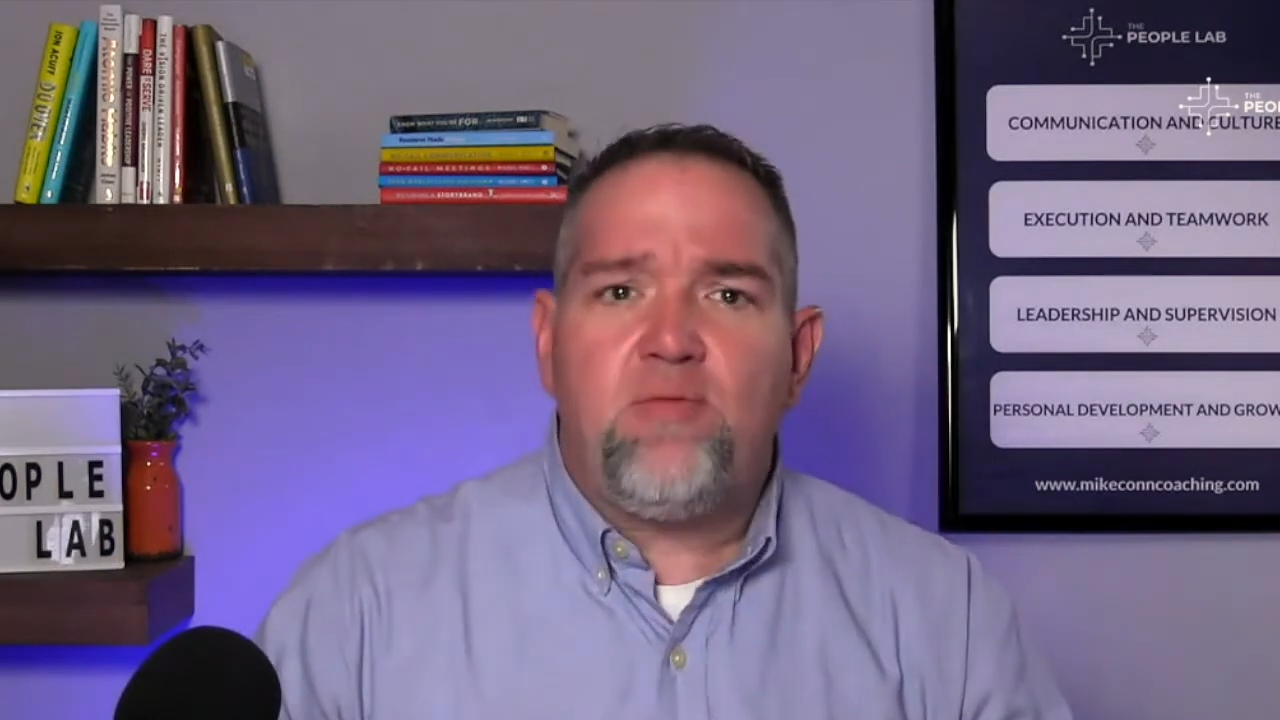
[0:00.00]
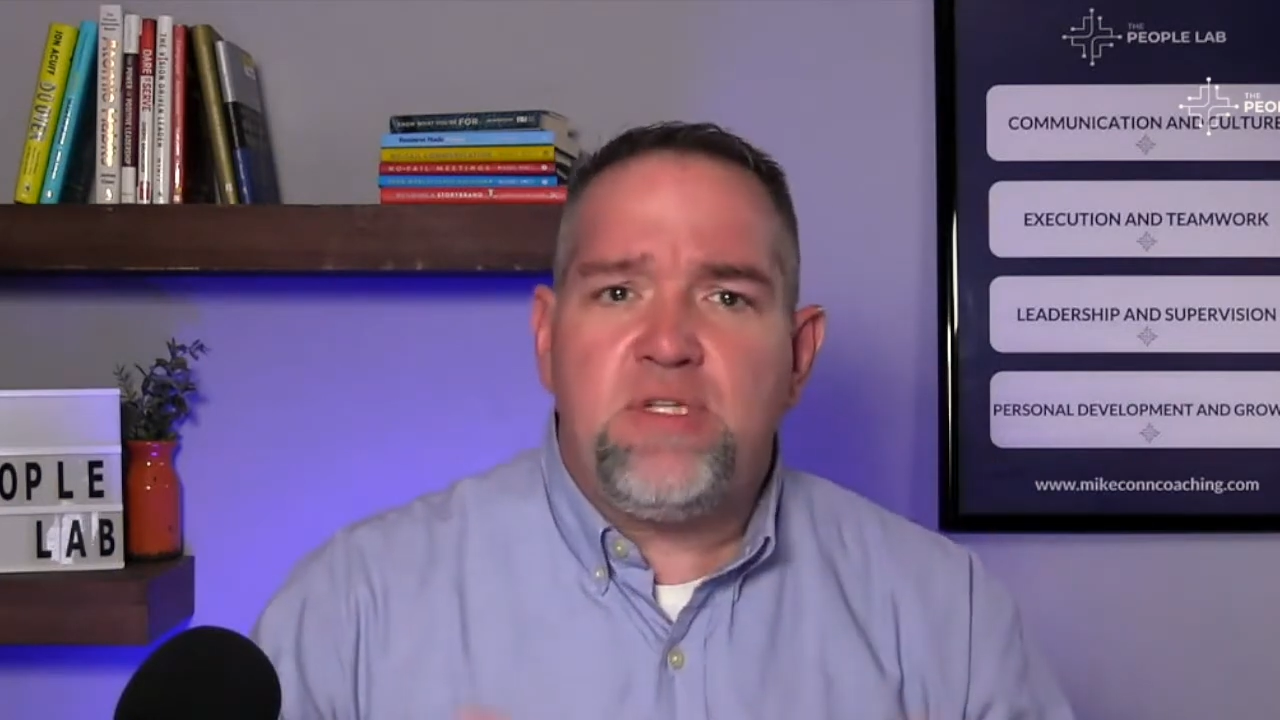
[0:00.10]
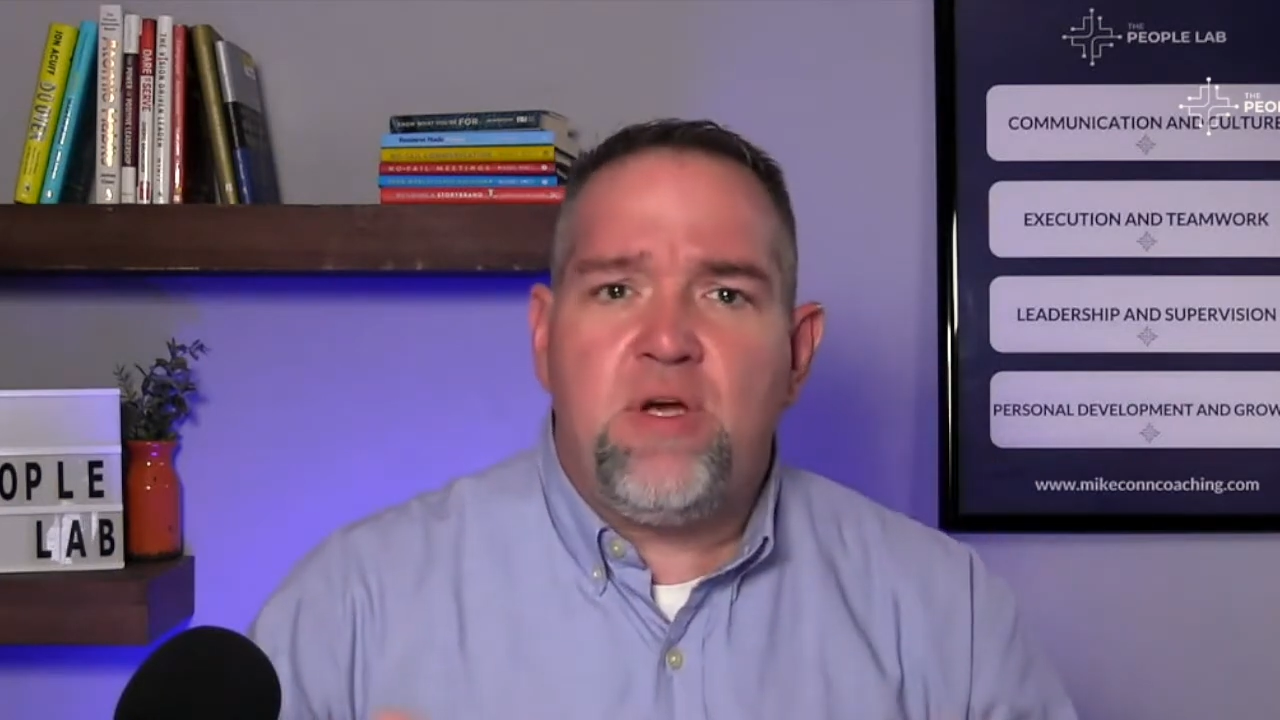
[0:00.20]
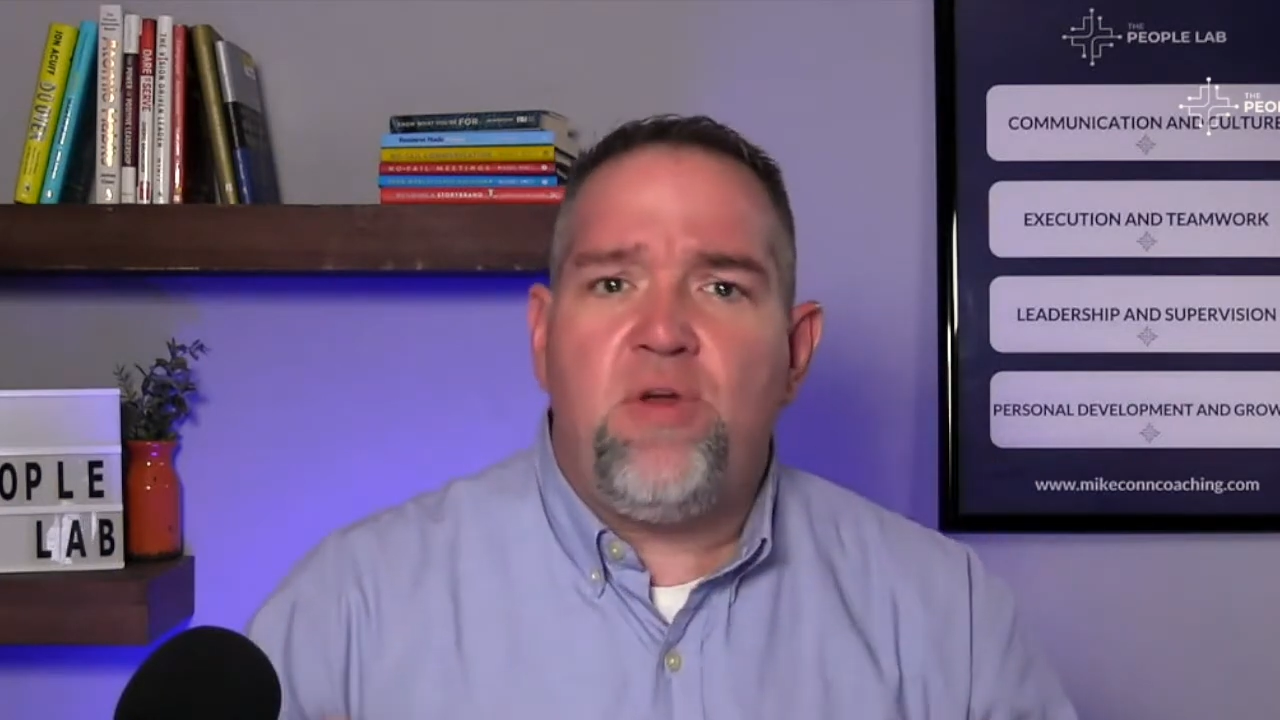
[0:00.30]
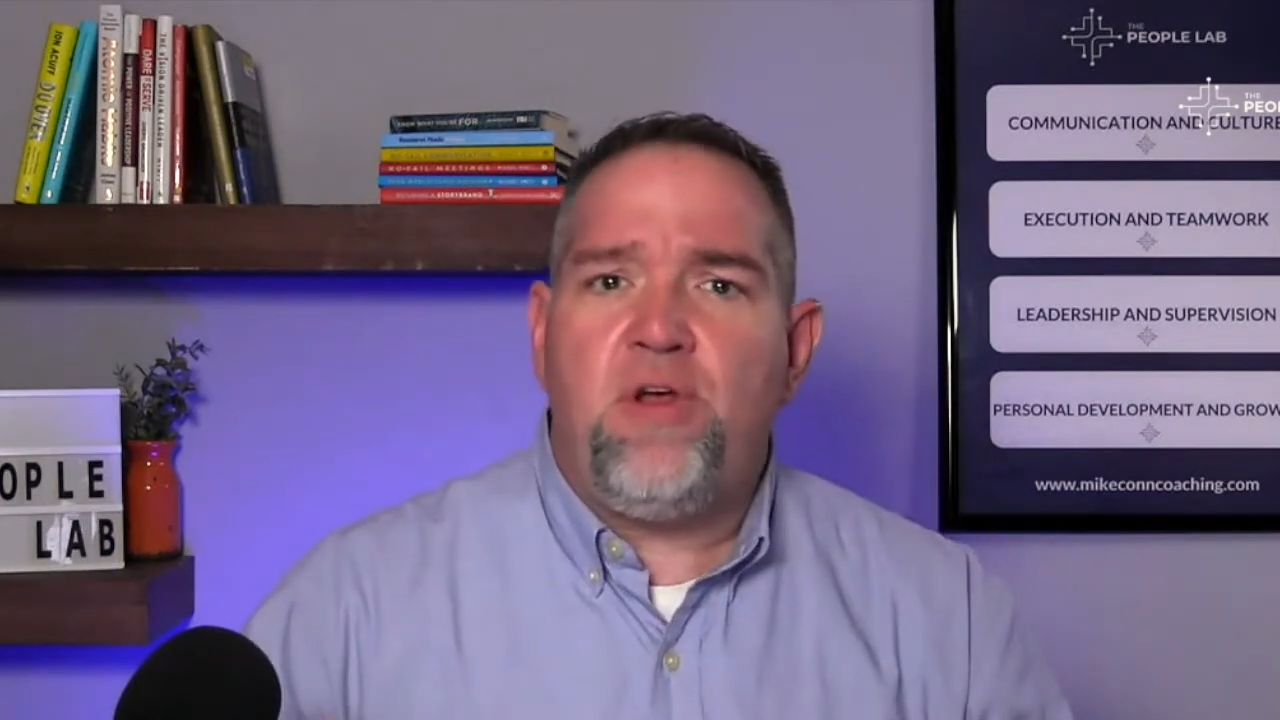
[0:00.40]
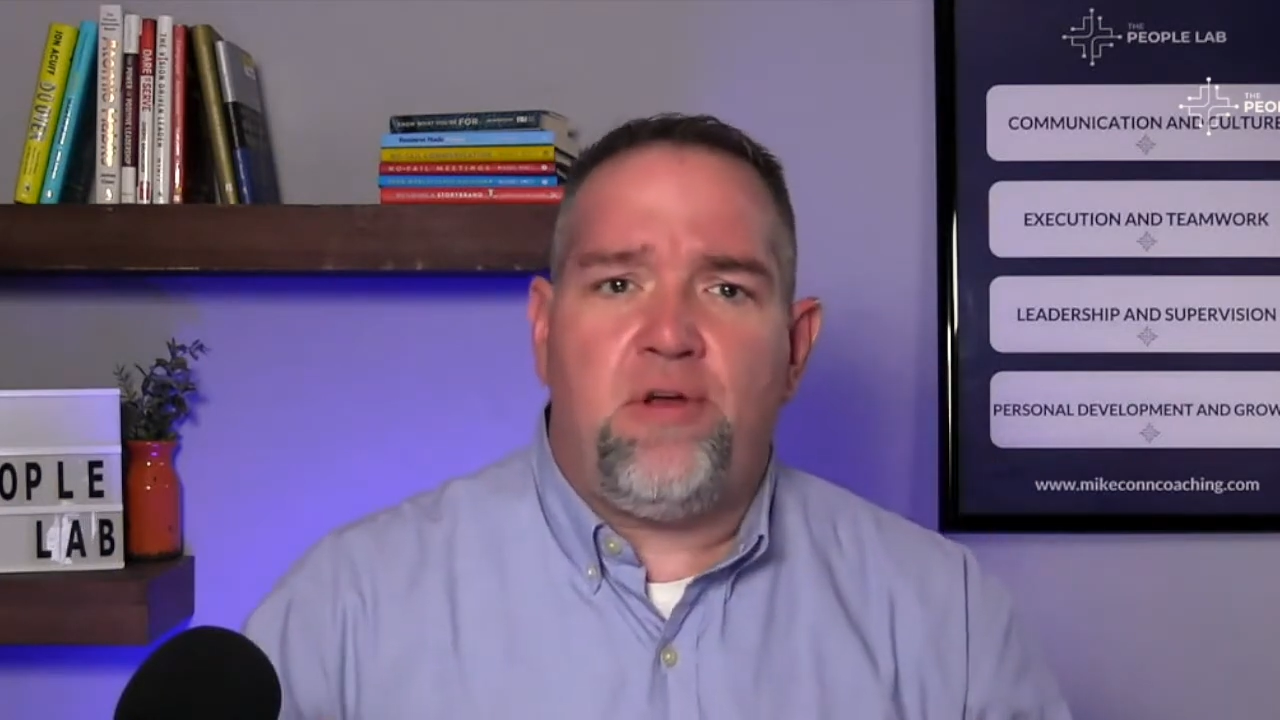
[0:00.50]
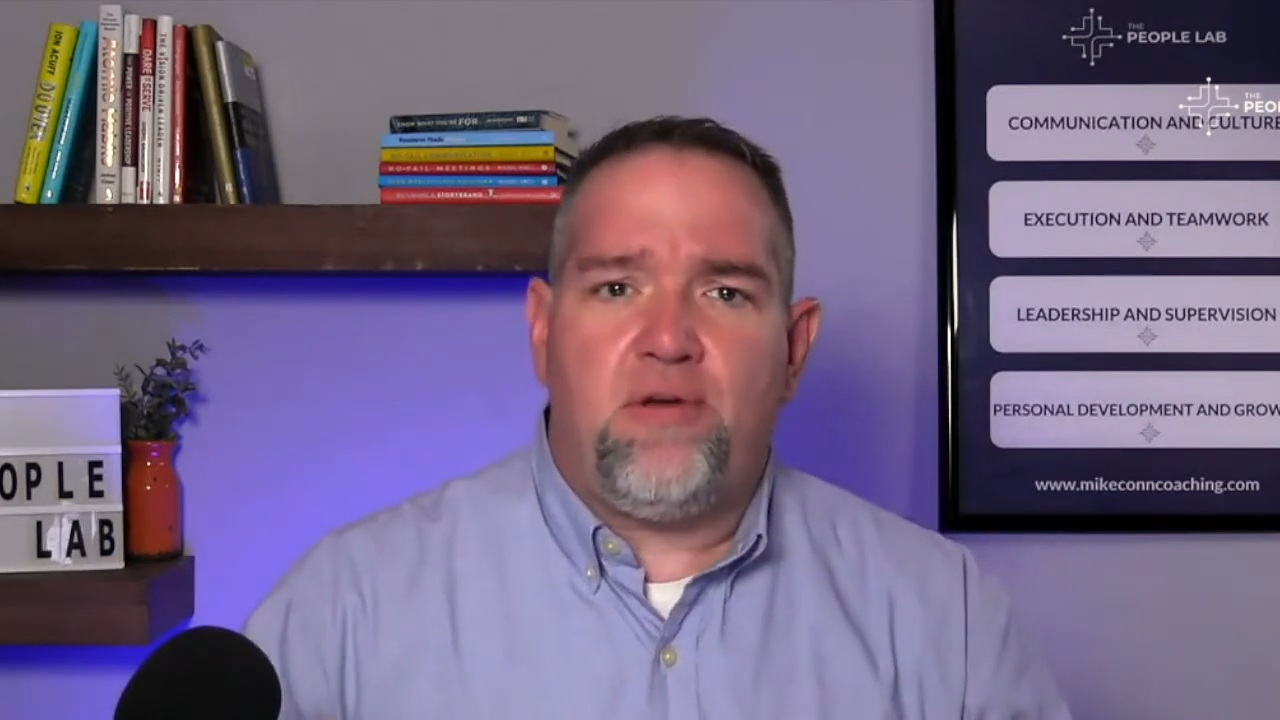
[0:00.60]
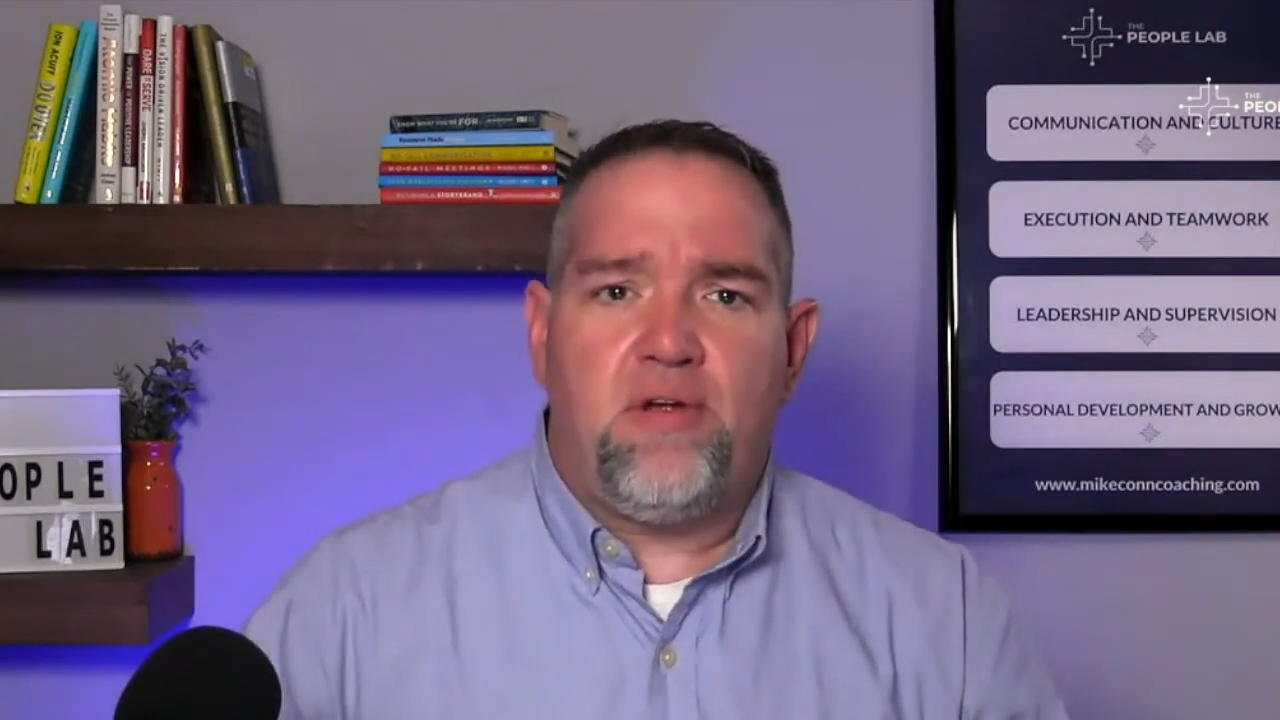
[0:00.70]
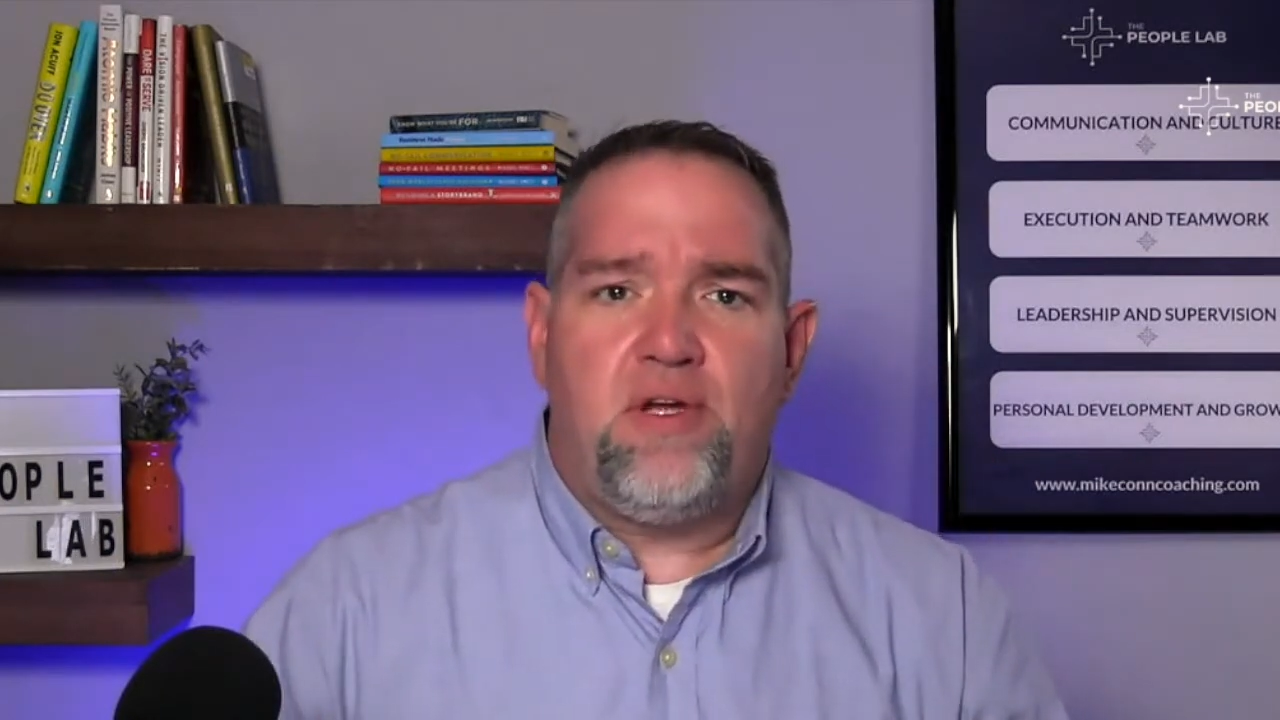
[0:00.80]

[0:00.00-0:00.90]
What's going on?